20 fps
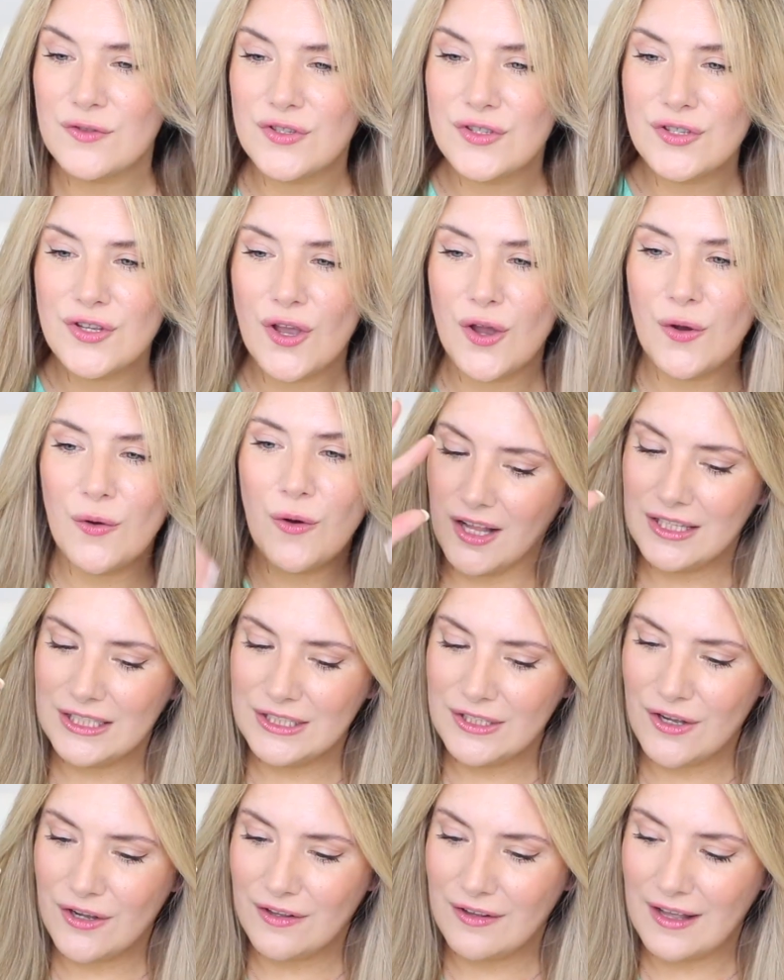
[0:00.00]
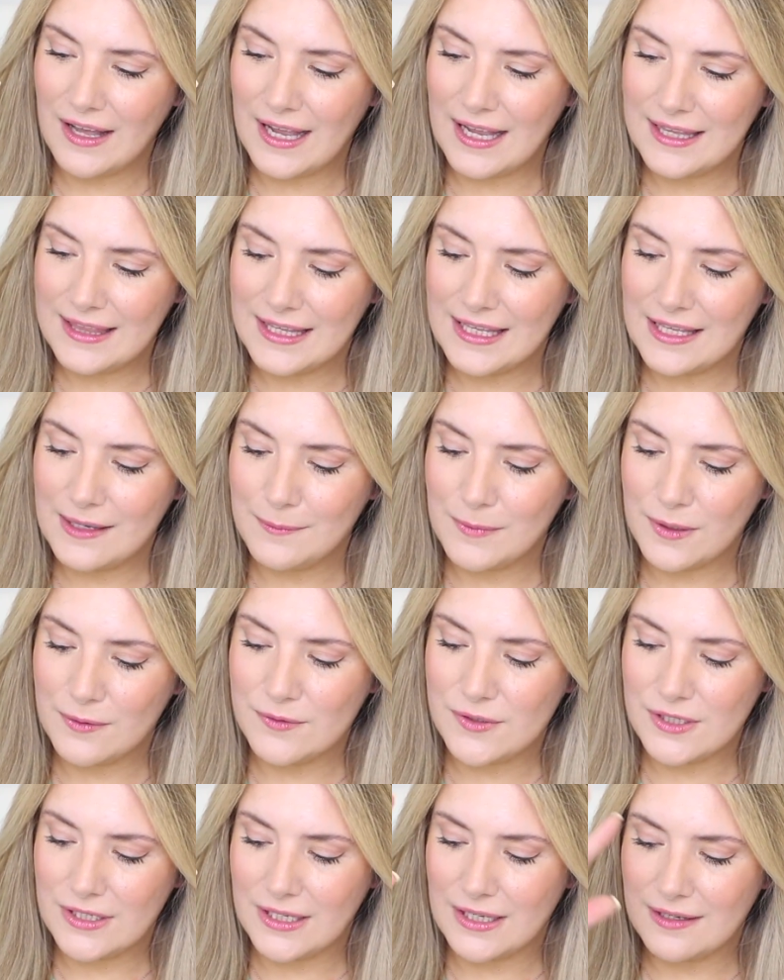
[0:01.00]
So all in all, I think I'm
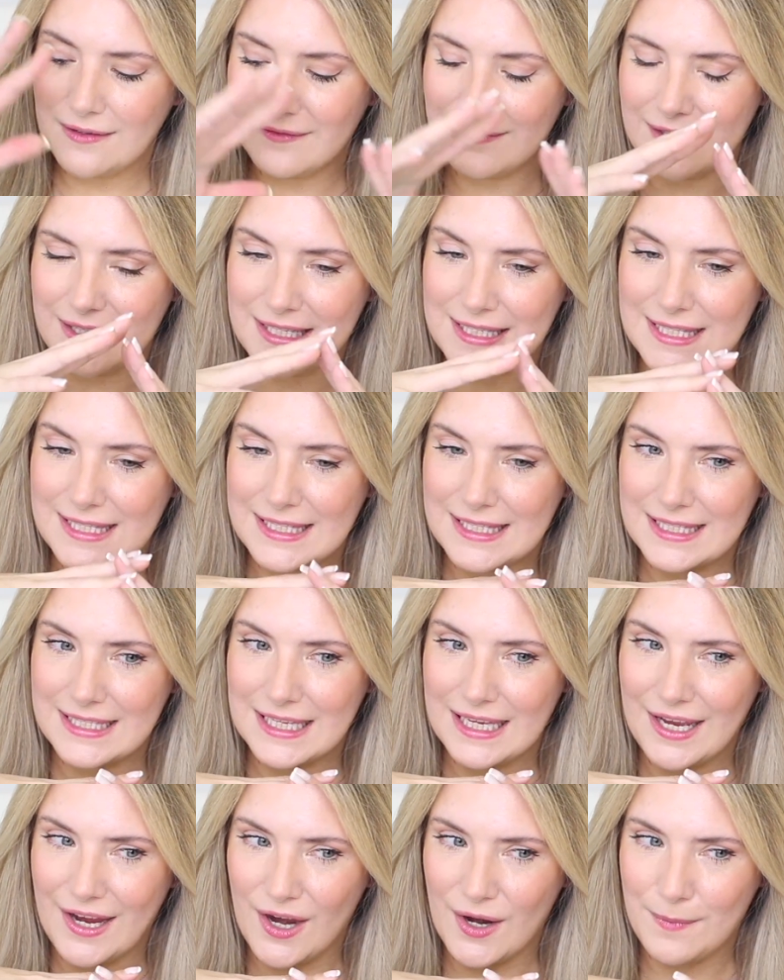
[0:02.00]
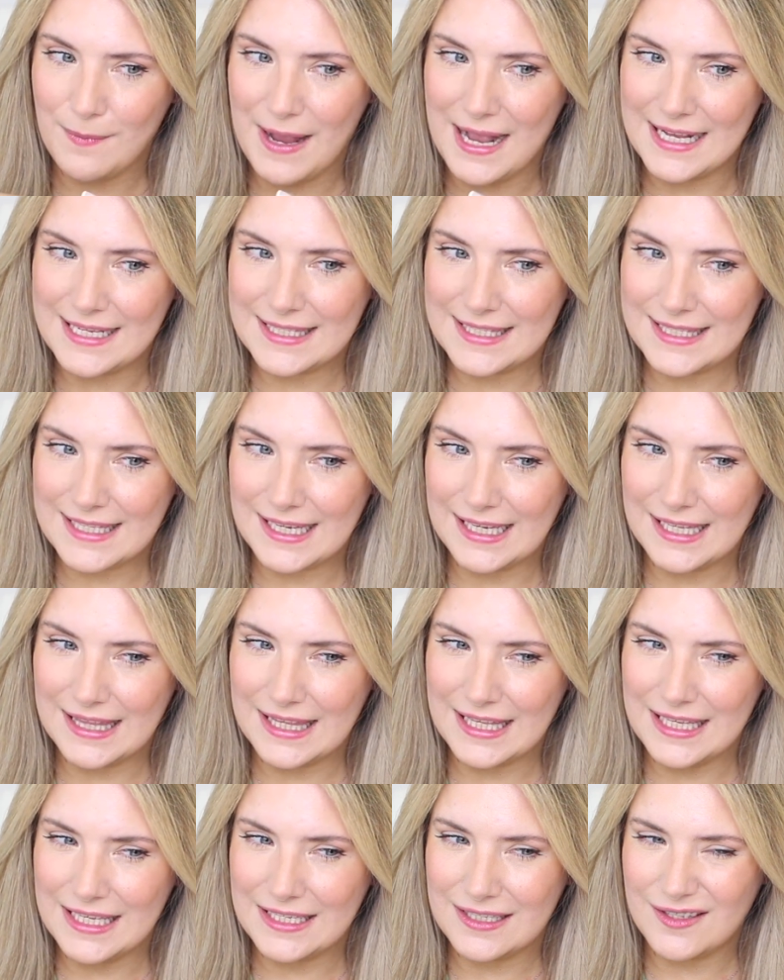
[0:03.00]
going to give this hair mask, I
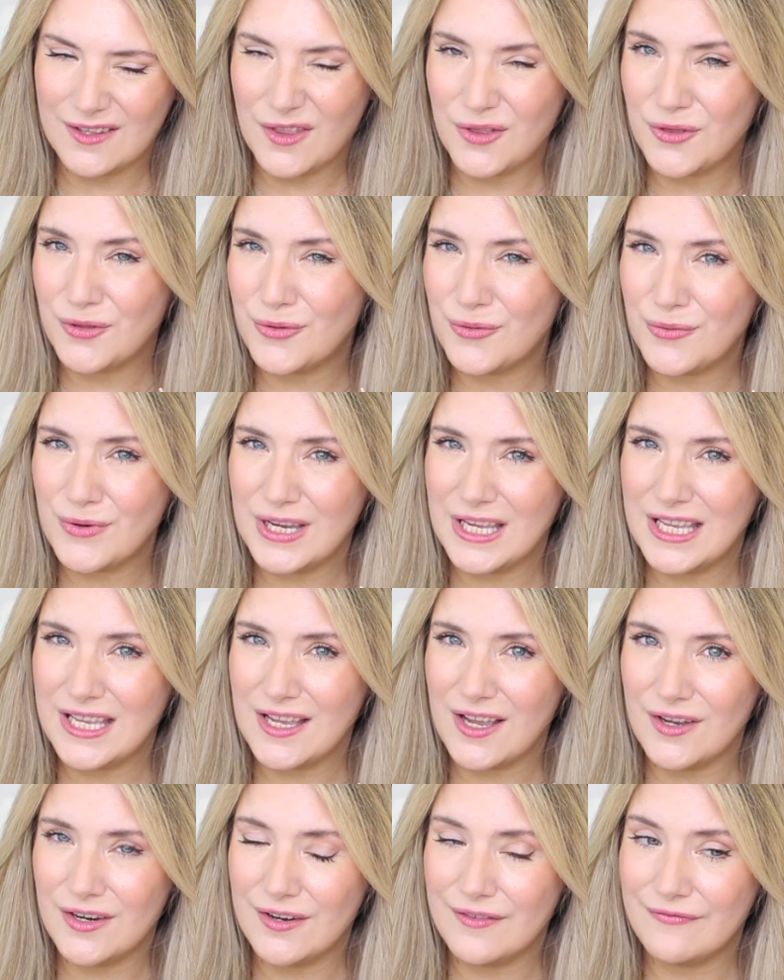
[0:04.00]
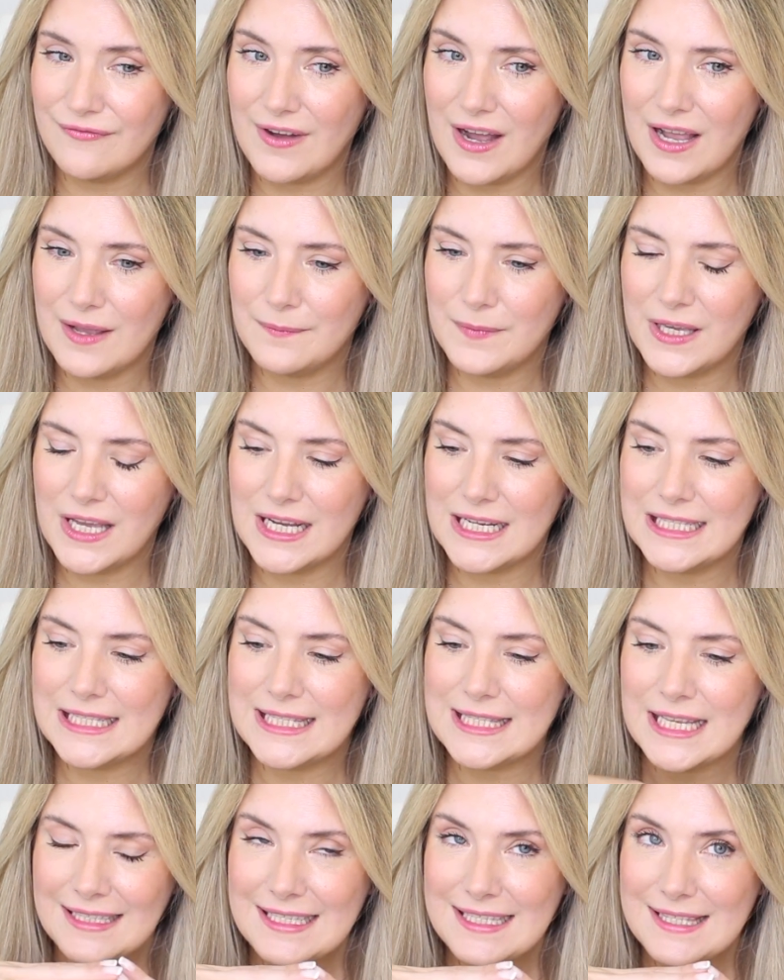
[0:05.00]
think, a 3 out of 5,
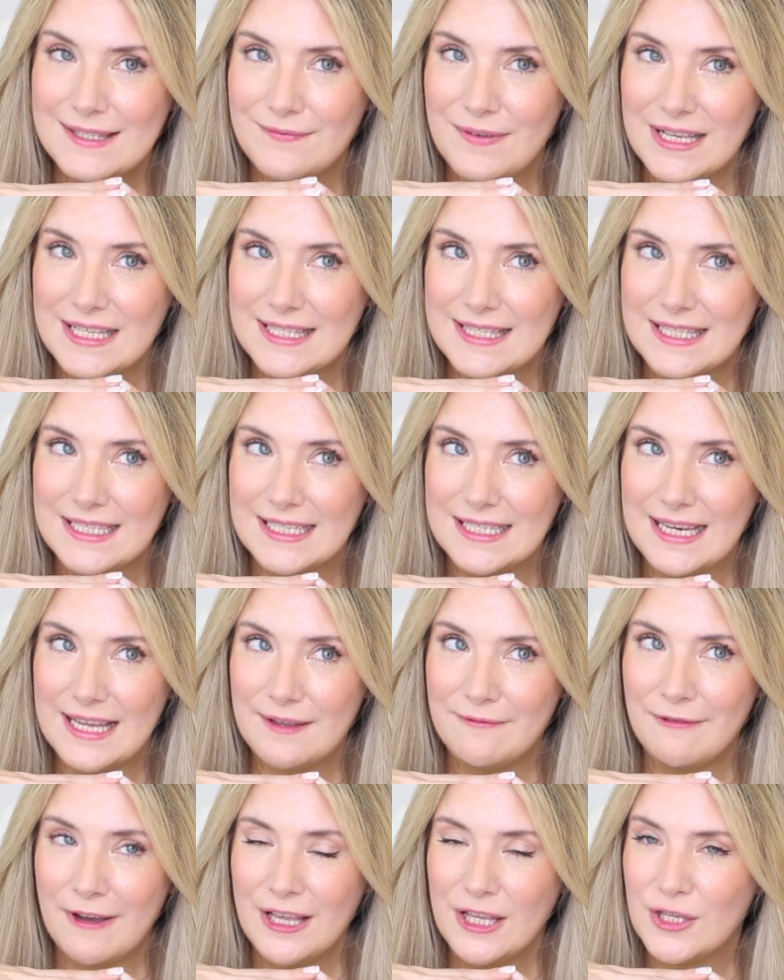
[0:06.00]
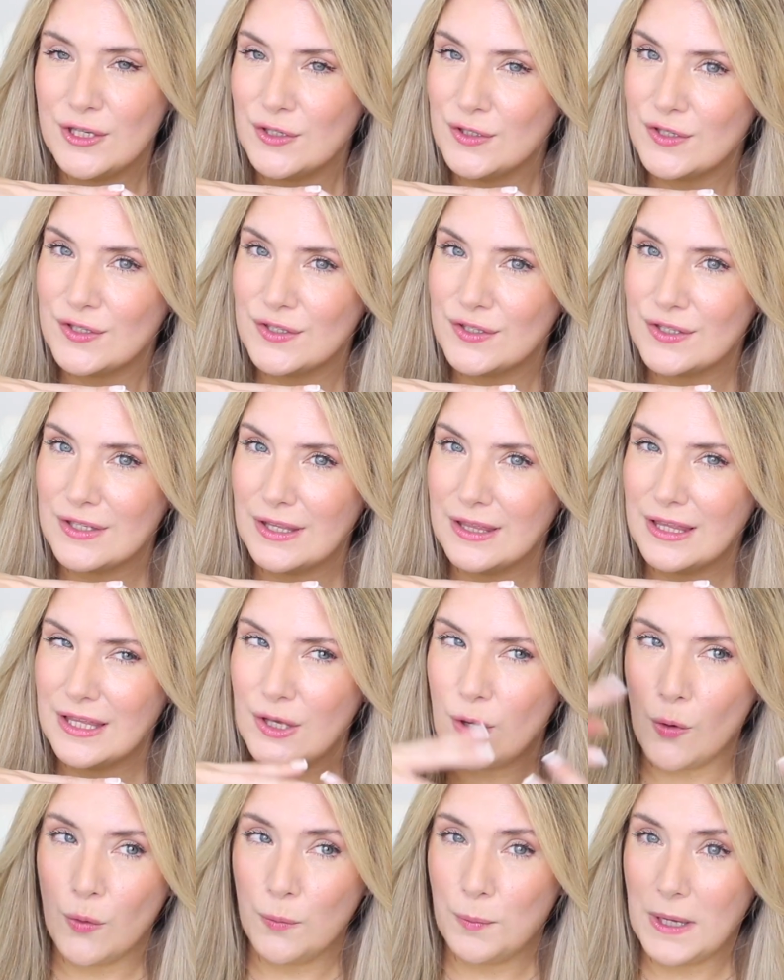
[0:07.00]
because let's face it, if I use
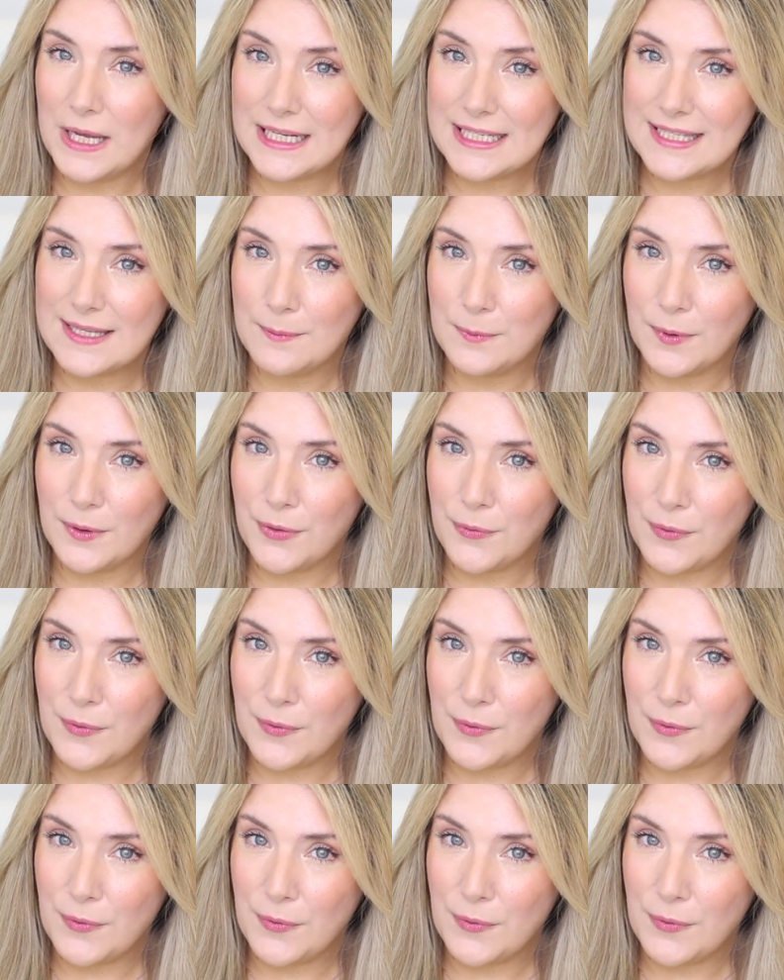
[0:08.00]
the Olaplex No.